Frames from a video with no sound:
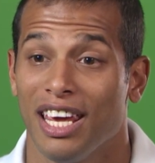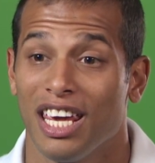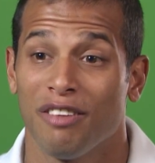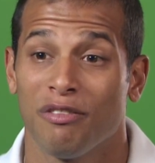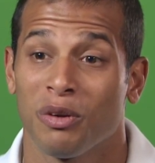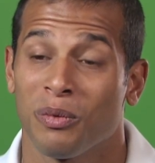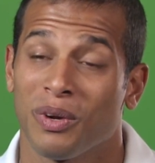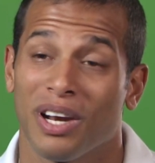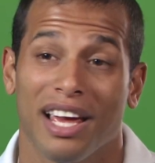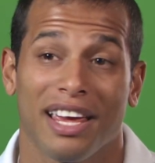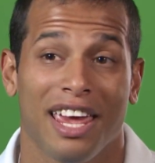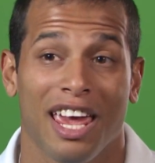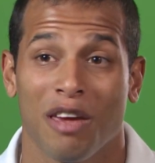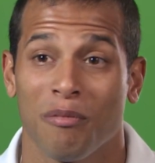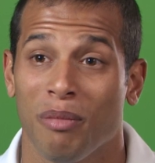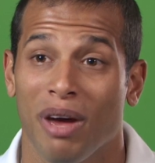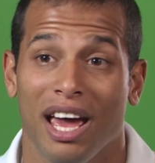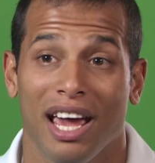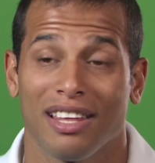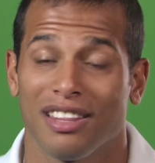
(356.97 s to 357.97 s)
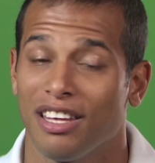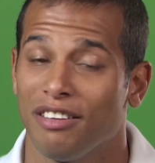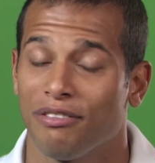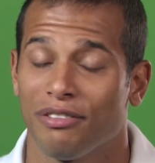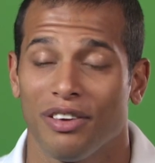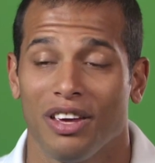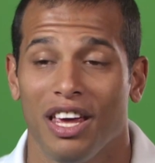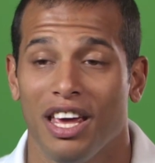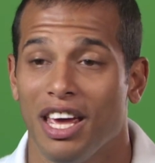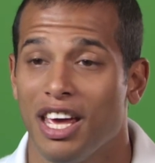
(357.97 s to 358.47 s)
even when I came back,
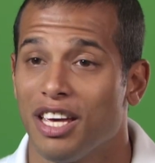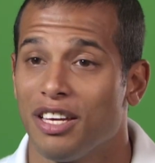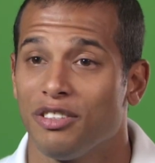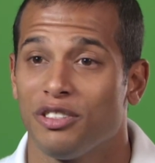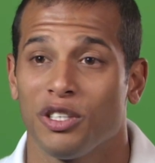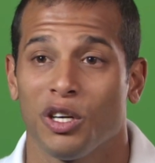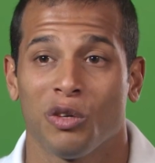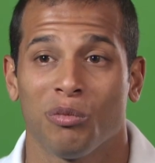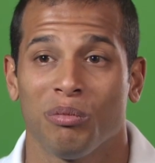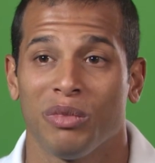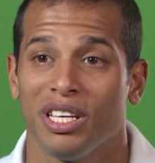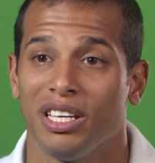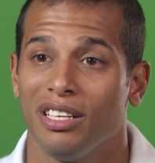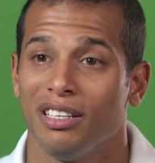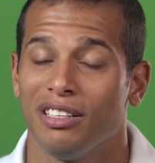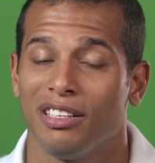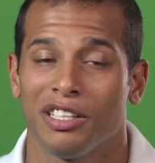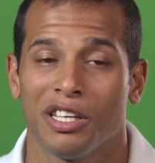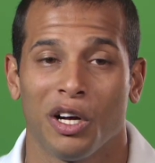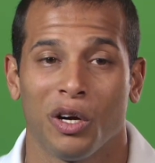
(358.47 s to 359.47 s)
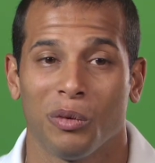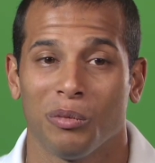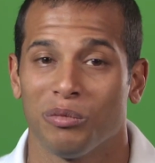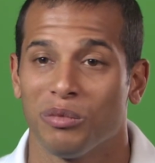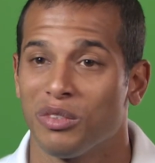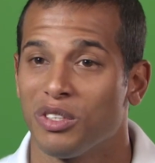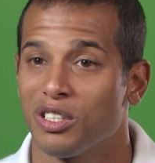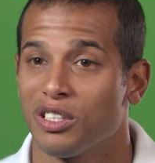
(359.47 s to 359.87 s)
they've shown me you know